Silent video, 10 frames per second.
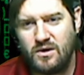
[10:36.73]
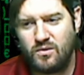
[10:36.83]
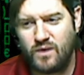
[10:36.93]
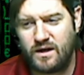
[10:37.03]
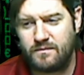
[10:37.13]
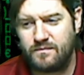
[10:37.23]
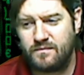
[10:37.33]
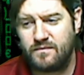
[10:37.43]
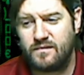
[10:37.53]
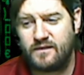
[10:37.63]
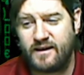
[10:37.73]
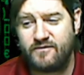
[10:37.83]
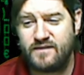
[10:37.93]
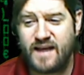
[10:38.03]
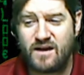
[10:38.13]
Well, they've
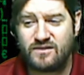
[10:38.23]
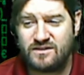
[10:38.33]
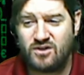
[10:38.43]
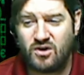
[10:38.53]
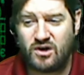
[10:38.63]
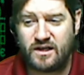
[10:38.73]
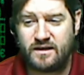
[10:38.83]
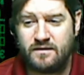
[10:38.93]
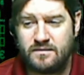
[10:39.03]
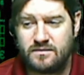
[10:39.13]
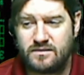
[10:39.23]
now gone